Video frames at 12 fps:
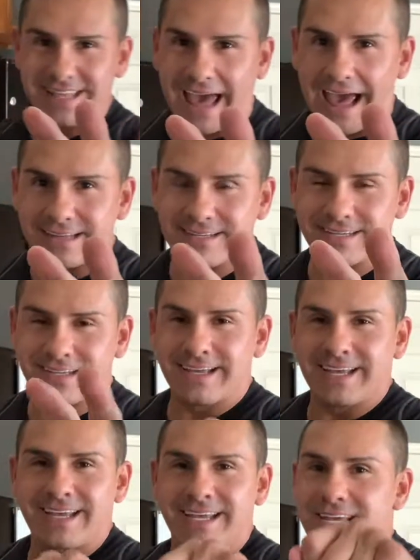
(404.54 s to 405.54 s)
that
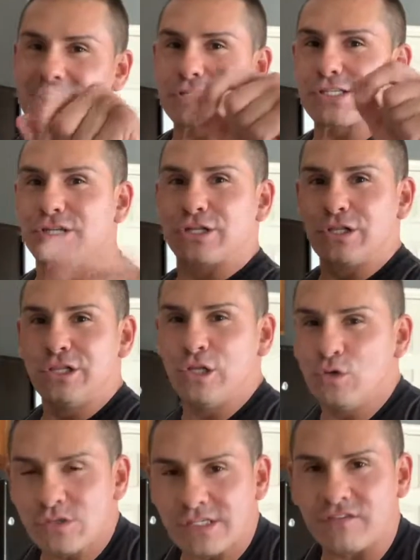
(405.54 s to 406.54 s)

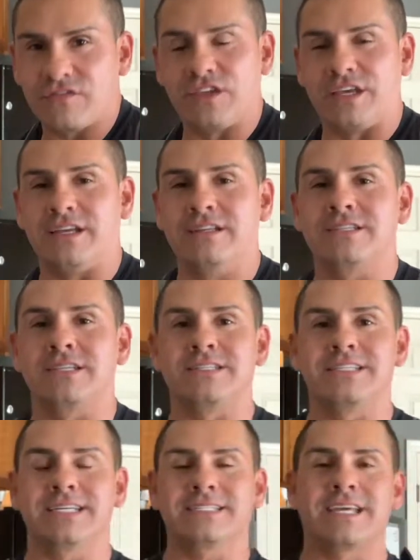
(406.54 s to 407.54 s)
exclusively to
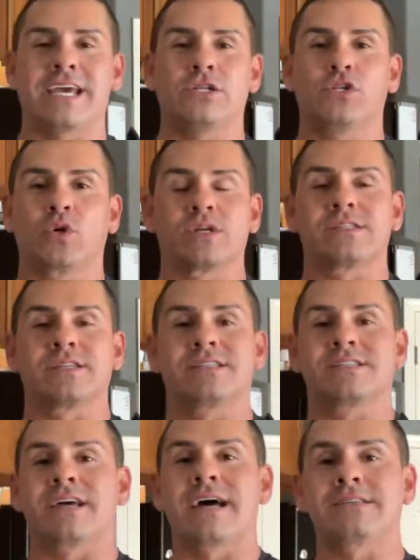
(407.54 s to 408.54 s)
dictate your
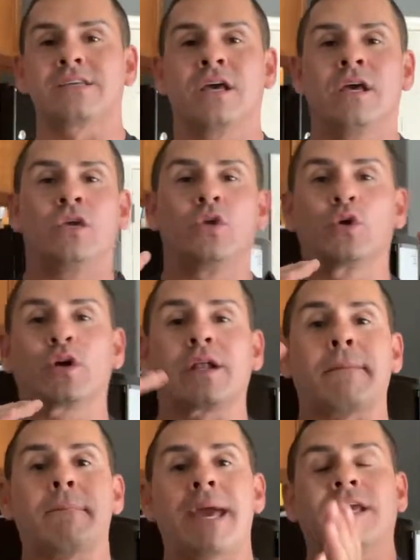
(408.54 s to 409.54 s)
success, you're going
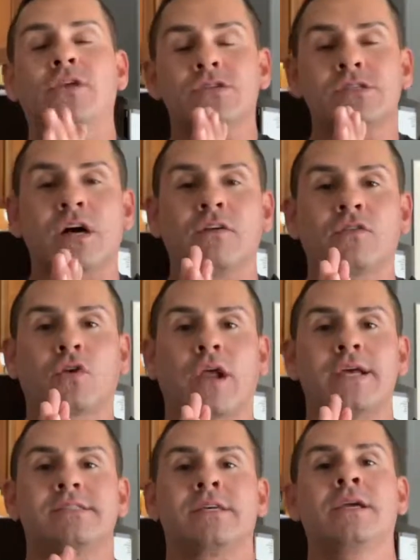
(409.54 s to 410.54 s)
to make yourself
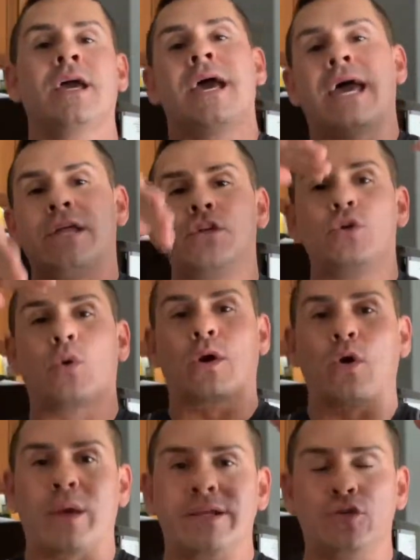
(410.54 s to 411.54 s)
crazy and you are
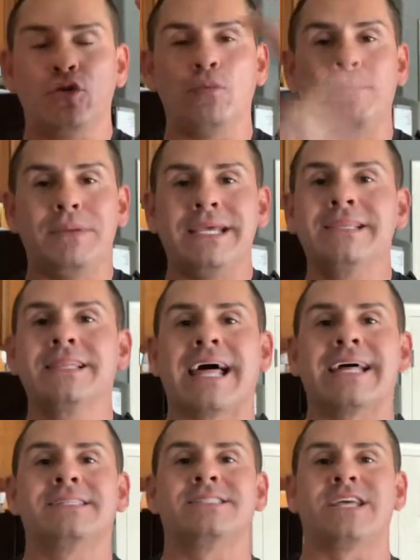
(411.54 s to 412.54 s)
going to be
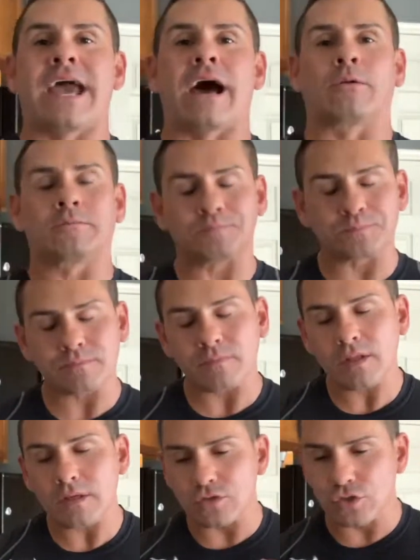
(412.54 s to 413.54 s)
let down.
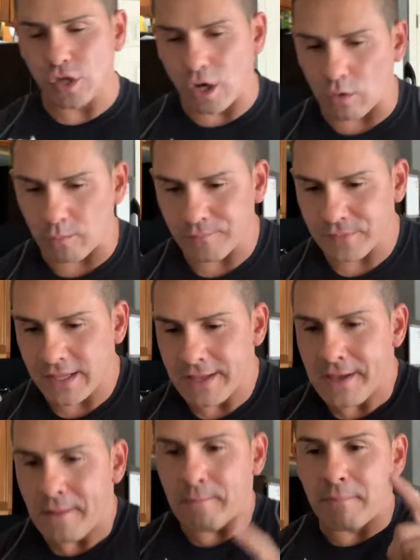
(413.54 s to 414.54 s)
So,
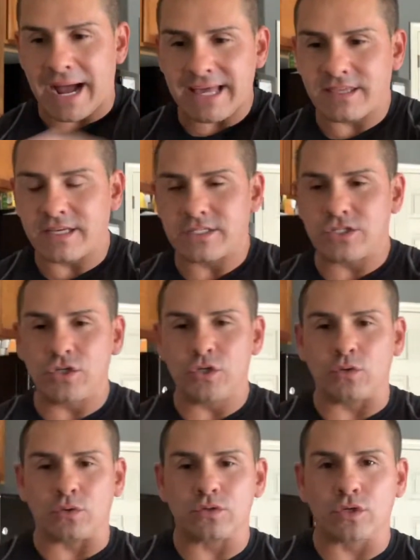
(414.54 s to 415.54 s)
my thing to
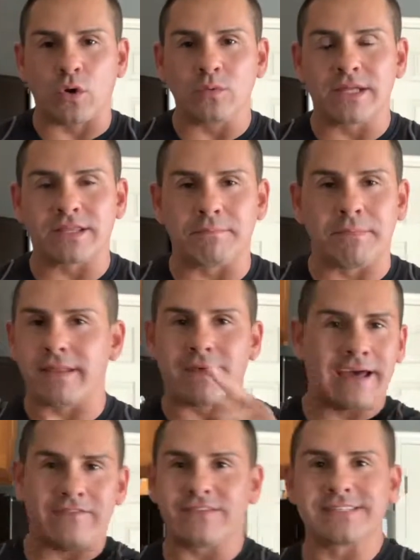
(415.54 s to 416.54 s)
you, don't let the mother
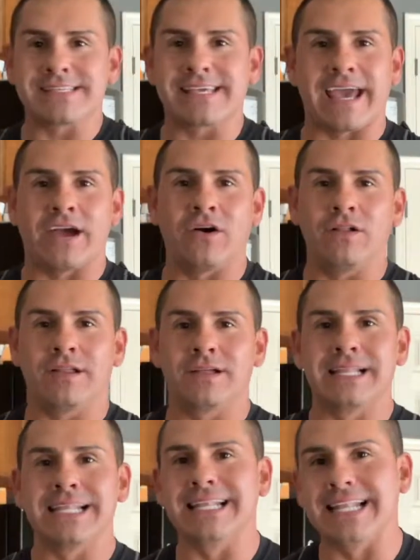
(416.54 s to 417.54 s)
effing scale
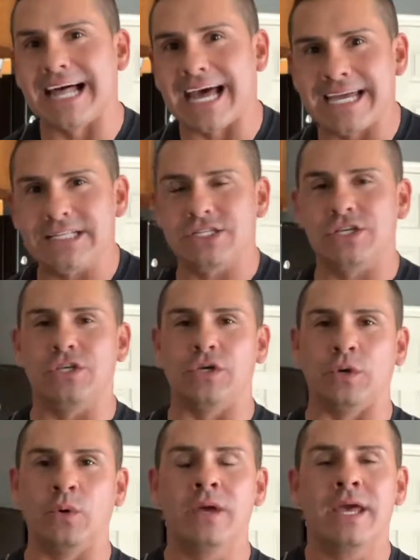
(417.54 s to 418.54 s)
lie to
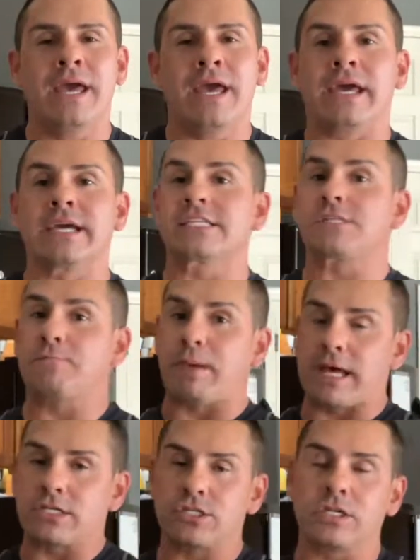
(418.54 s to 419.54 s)
you,
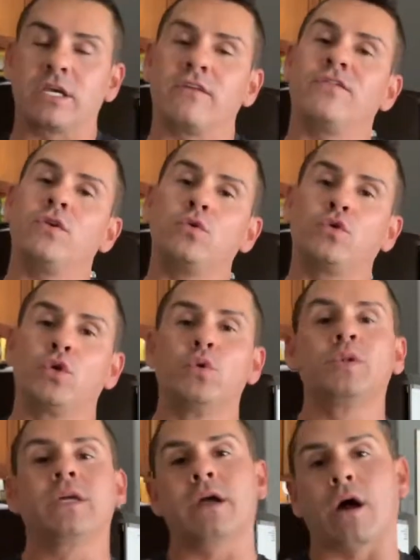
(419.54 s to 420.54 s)
especially if you truly